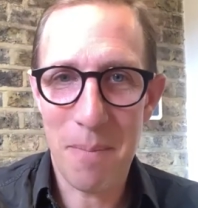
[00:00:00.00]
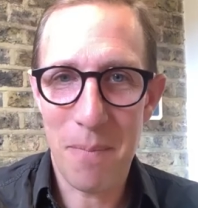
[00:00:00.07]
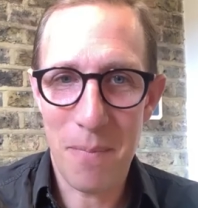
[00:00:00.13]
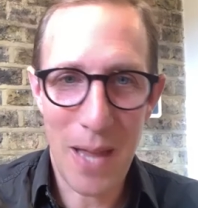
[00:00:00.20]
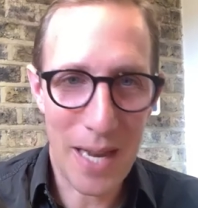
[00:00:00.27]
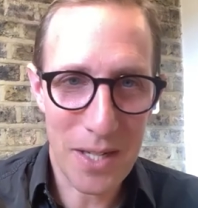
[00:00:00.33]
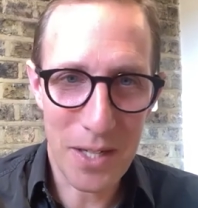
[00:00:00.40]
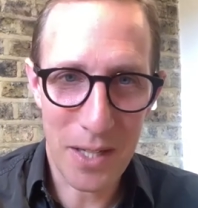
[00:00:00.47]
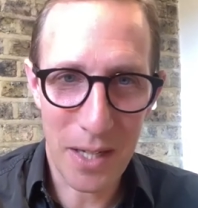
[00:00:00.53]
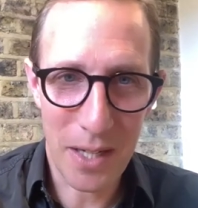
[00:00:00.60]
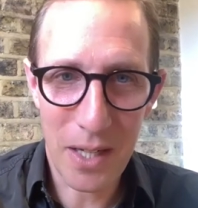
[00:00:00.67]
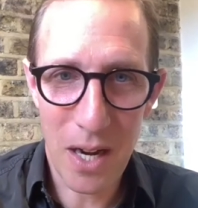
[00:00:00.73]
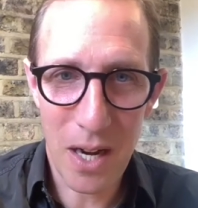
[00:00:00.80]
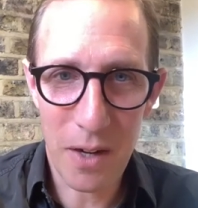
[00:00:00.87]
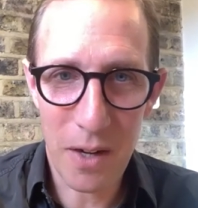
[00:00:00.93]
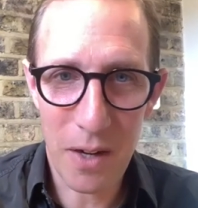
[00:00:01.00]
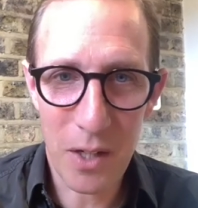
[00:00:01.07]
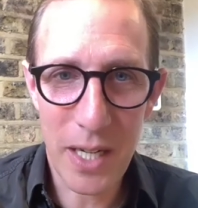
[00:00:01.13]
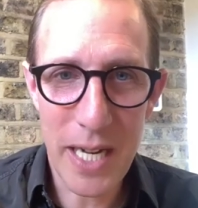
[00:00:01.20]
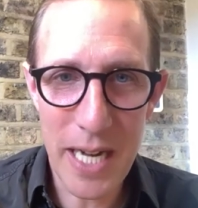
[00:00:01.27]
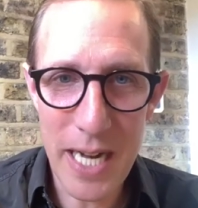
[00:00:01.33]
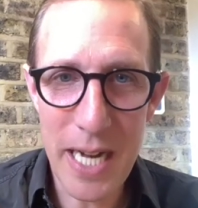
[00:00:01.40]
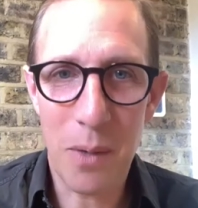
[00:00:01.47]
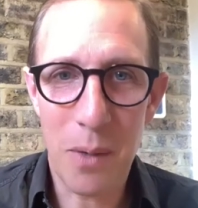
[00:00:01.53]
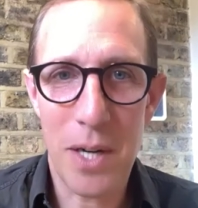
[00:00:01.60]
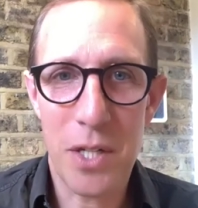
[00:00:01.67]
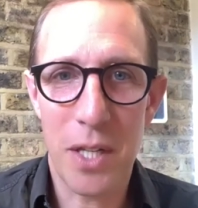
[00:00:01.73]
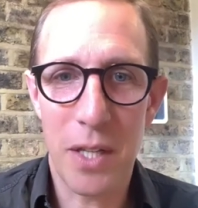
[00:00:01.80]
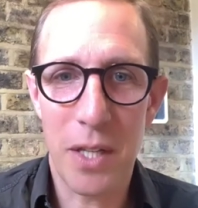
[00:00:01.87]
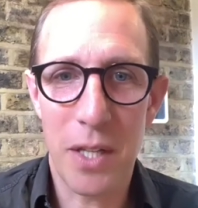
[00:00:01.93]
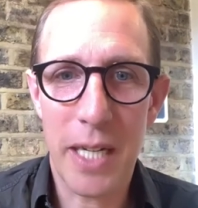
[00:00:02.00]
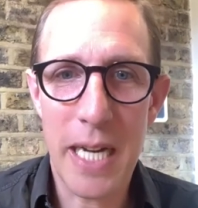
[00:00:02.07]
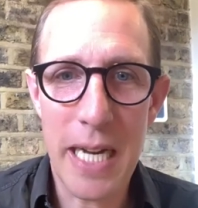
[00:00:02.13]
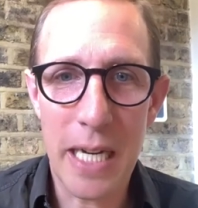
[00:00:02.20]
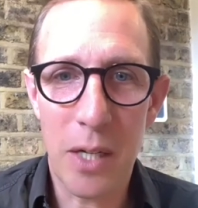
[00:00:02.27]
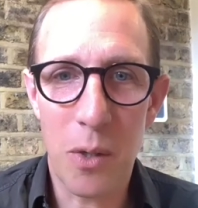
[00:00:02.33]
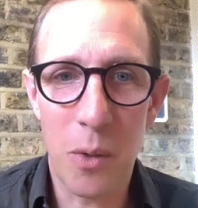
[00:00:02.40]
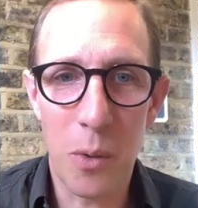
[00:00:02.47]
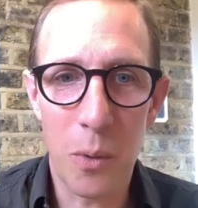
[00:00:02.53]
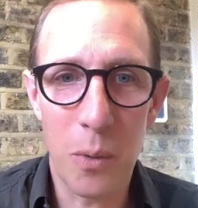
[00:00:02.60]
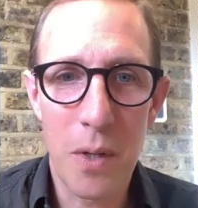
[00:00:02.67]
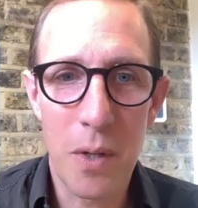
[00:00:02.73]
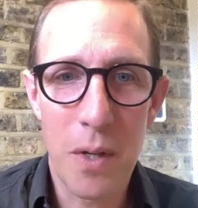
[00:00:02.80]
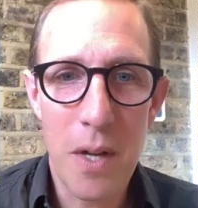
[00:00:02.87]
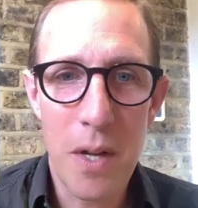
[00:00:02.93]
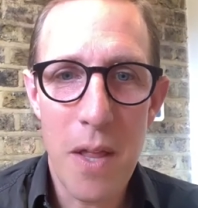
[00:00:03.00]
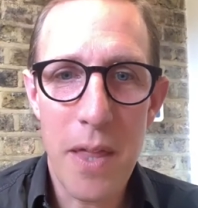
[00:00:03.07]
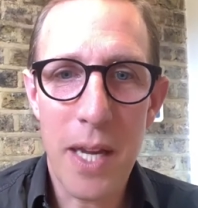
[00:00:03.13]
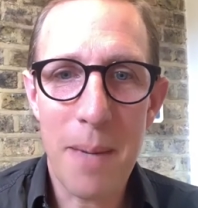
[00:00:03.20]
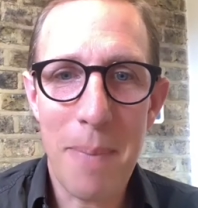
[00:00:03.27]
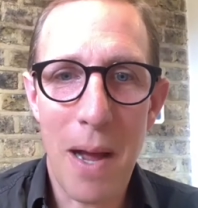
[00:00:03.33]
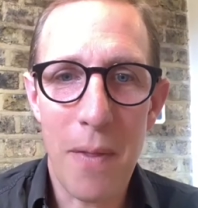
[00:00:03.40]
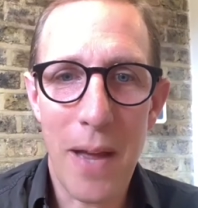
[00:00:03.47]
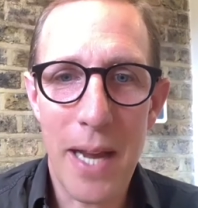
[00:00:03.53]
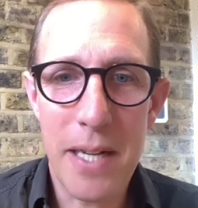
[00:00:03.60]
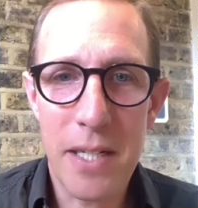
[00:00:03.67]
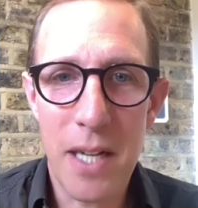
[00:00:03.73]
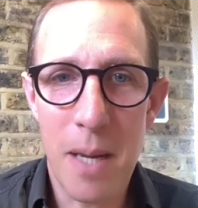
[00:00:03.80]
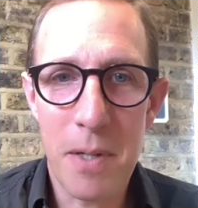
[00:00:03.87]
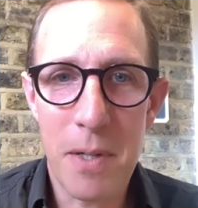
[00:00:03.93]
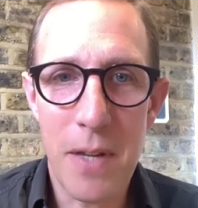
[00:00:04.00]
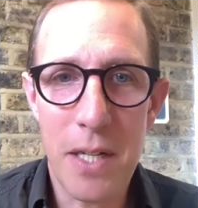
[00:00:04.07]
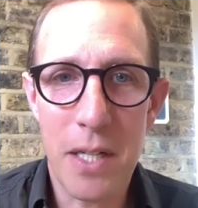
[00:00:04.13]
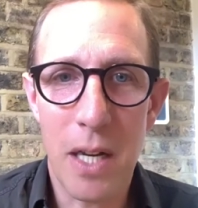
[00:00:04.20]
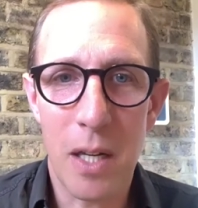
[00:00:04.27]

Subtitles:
That's the kind of key question, the key call. Think about that in terms of this little